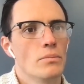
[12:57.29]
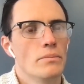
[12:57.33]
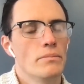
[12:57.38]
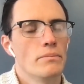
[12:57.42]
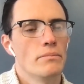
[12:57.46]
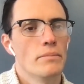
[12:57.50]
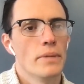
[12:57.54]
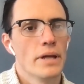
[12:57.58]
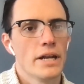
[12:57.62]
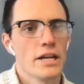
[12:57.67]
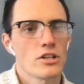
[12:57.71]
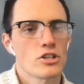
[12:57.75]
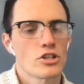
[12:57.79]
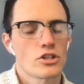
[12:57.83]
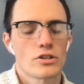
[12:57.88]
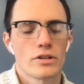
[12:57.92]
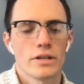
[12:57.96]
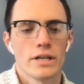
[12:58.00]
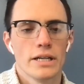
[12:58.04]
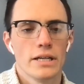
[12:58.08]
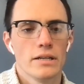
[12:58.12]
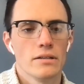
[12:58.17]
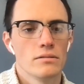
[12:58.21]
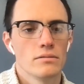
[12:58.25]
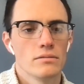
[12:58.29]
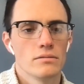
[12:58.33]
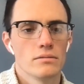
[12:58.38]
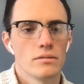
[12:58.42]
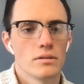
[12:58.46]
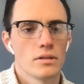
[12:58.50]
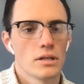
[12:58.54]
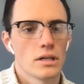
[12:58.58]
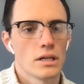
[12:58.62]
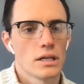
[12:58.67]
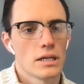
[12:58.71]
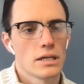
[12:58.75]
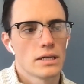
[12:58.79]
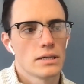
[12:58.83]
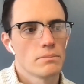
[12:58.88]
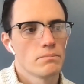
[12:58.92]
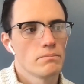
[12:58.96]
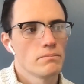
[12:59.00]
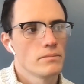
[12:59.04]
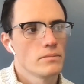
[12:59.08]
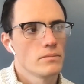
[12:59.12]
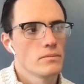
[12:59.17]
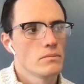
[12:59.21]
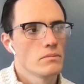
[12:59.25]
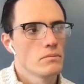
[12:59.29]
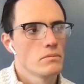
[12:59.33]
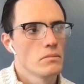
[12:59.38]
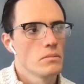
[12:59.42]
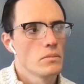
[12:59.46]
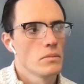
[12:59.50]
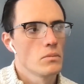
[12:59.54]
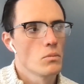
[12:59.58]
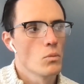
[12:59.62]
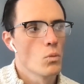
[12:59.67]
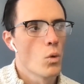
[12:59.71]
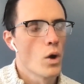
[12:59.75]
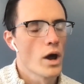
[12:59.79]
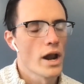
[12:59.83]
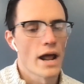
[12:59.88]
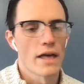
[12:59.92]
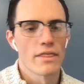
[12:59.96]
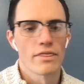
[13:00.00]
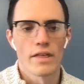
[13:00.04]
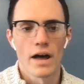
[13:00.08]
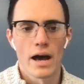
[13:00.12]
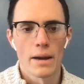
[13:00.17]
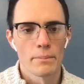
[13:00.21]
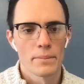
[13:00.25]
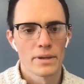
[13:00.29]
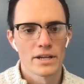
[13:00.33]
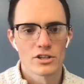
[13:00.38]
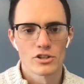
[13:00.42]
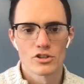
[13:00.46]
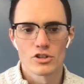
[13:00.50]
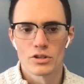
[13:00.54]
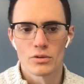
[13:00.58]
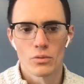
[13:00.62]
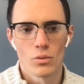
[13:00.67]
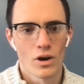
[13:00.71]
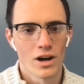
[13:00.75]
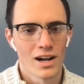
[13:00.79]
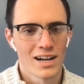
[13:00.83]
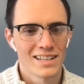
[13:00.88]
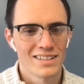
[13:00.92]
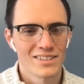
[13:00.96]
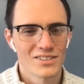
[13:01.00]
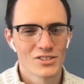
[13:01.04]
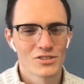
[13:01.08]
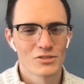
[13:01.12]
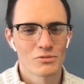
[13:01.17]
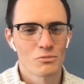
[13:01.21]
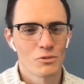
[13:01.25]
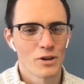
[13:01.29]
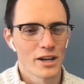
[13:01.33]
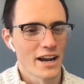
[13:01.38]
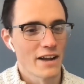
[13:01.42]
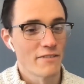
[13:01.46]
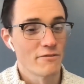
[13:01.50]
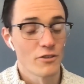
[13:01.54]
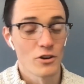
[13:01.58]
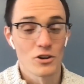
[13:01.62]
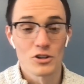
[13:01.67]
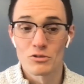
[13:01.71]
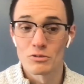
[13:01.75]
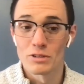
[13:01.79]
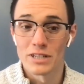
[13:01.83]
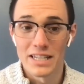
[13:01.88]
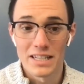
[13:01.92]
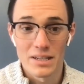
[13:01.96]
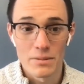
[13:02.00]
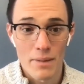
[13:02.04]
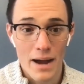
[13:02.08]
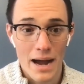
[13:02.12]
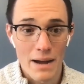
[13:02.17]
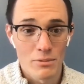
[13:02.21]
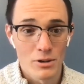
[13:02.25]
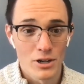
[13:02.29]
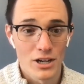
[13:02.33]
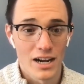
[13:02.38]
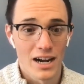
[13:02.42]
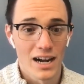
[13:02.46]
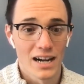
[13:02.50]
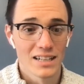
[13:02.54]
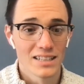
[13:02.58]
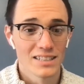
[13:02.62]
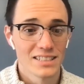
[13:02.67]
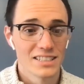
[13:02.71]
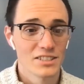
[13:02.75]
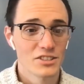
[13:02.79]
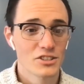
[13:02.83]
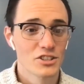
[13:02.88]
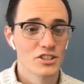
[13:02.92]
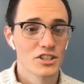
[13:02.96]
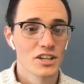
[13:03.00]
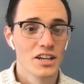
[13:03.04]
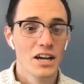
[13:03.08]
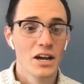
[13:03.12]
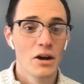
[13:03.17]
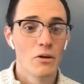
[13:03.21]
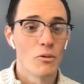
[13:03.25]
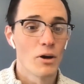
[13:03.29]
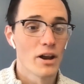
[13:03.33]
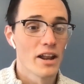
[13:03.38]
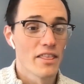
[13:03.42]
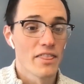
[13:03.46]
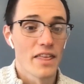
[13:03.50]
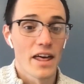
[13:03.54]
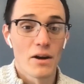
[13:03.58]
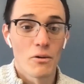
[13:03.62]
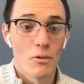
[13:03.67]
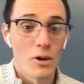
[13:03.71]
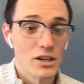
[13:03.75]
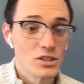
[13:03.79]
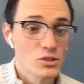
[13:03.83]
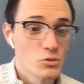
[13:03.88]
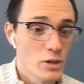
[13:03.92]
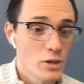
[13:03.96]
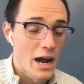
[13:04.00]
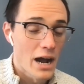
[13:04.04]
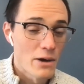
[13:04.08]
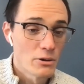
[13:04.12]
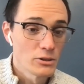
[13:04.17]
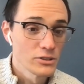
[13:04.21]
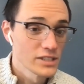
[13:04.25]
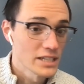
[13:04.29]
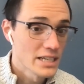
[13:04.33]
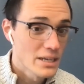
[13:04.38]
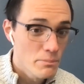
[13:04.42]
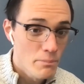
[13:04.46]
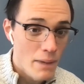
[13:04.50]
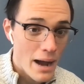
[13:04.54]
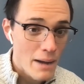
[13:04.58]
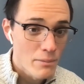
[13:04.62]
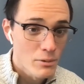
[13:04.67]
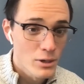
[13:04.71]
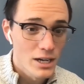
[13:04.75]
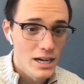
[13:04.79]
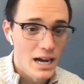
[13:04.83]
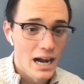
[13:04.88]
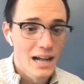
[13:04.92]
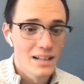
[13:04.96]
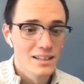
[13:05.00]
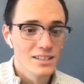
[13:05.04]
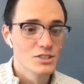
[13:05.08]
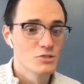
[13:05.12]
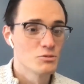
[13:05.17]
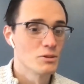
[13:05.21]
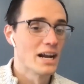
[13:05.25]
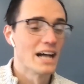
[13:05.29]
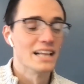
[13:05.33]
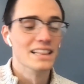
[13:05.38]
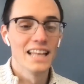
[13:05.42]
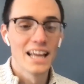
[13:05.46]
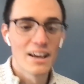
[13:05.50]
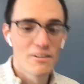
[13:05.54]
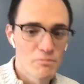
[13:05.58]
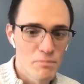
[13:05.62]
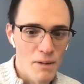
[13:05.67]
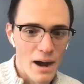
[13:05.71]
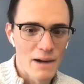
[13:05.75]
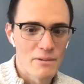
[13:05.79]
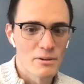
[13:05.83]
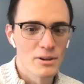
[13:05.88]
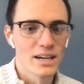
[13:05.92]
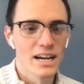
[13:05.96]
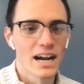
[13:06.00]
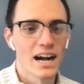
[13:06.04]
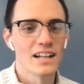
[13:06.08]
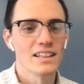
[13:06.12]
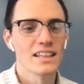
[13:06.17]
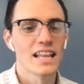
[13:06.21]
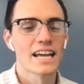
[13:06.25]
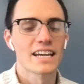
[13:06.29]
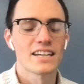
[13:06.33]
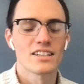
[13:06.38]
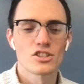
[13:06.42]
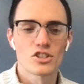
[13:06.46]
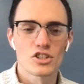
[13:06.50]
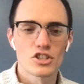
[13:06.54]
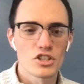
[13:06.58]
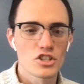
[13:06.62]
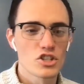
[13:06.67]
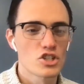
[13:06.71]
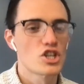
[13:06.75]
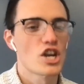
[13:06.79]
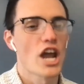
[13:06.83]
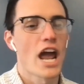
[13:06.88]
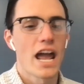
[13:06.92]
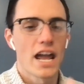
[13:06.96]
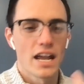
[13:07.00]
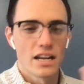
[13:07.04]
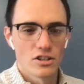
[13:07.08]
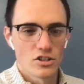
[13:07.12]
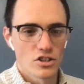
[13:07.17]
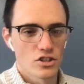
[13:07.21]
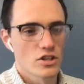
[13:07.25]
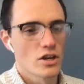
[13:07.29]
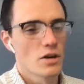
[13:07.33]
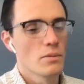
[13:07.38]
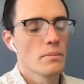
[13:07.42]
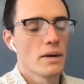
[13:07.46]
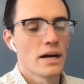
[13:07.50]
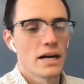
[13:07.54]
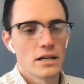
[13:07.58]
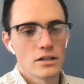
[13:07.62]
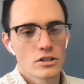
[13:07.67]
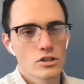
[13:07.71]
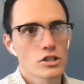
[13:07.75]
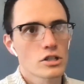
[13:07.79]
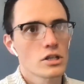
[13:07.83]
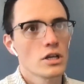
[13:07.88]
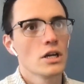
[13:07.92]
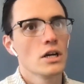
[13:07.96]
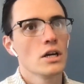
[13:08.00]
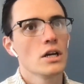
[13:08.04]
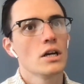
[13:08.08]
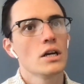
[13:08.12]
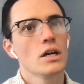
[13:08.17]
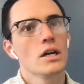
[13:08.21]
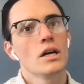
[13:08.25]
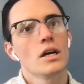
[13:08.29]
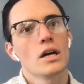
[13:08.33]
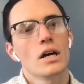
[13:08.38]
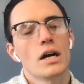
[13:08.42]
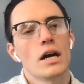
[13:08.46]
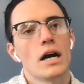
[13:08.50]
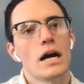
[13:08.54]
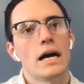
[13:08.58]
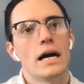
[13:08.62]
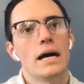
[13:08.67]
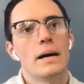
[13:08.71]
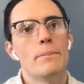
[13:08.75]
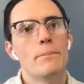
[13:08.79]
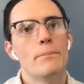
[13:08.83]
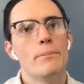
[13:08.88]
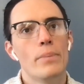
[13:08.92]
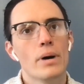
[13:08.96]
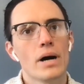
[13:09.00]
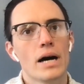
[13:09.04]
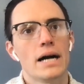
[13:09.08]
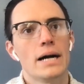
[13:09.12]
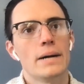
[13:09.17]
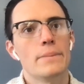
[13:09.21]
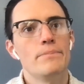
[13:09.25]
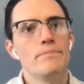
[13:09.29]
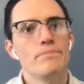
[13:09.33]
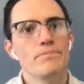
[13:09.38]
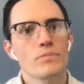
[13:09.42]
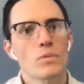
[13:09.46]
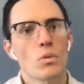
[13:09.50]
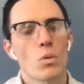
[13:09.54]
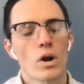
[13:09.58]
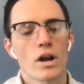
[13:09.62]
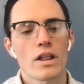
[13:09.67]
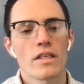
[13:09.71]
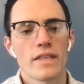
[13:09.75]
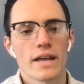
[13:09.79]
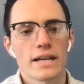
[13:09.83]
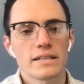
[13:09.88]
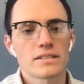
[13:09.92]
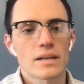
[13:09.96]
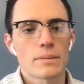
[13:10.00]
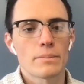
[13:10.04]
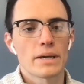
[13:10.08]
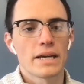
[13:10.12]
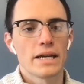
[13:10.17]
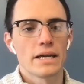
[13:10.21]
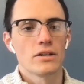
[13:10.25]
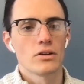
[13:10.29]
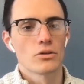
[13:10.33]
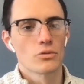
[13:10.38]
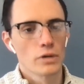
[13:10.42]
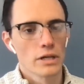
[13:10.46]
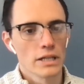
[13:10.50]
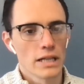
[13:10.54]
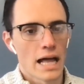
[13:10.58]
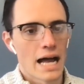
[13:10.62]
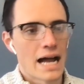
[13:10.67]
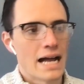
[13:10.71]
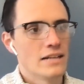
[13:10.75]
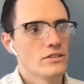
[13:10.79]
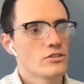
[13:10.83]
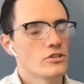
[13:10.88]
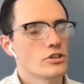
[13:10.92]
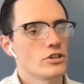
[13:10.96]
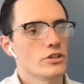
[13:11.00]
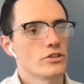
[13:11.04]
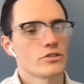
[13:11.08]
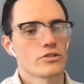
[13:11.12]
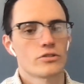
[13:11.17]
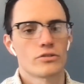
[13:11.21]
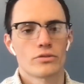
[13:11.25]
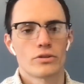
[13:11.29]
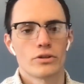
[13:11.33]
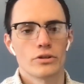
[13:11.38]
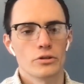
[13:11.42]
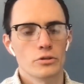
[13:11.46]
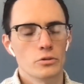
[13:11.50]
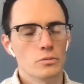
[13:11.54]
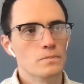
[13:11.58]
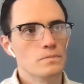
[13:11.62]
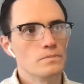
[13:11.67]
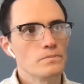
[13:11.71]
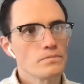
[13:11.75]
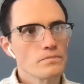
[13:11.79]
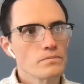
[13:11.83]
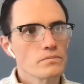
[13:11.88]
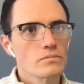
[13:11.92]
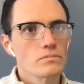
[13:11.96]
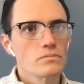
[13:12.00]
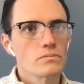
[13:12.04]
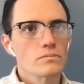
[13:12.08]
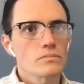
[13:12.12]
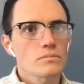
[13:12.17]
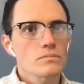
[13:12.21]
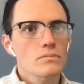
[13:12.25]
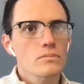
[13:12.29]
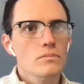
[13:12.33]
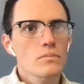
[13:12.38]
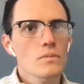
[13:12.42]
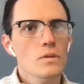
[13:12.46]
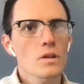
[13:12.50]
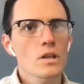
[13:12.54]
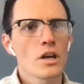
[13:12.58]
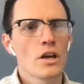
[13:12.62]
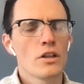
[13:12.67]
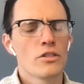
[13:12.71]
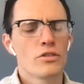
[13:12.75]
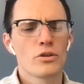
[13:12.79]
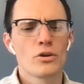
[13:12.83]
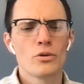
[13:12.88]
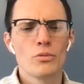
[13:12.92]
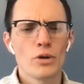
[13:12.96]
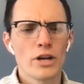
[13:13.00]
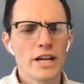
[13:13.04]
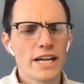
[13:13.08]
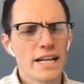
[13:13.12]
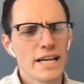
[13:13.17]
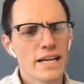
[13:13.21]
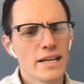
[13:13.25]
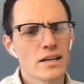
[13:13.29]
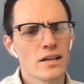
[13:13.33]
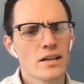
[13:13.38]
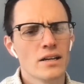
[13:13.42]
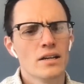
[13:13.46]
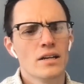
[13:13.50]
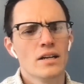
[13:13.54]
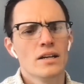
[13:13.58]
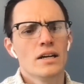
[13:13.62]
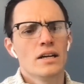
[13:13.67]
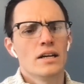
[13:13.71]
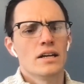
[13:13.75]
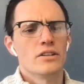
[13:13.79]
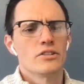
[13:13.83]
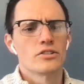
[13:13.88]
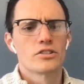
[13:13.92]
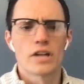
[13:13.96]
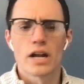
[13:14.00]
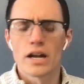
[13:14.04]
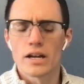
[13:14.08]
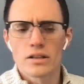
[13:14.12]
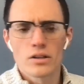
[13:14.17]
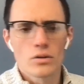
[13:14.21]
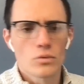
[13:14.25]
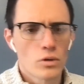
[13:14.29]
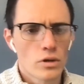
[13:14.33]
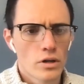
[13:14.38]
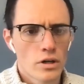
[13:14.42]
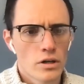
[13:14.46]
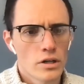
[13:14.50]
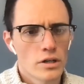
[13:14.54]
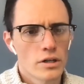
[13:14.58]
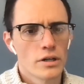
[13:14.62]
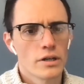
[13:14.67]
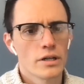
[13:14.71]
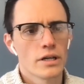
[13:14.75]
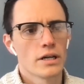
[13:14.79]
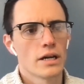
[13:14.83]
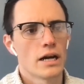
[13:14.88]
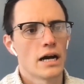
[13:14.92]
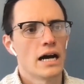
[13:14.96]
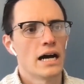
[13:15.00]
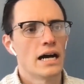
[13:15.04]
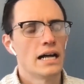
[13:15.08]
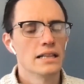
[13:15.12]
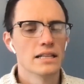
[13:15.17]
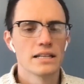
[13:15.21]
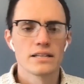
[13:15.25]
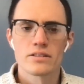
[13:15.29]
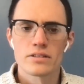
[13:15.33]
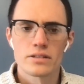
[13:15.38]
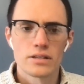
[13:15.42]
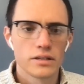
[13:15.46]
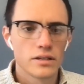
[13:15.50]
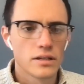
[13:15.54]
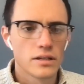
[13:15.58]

Ministry, what I thought ministry was when I first went into Bible college, what I thought it was was in Bible college, when I left Bible college, like it's just changed so much. But one of the things I began to realize just through reading, studying the Word, listen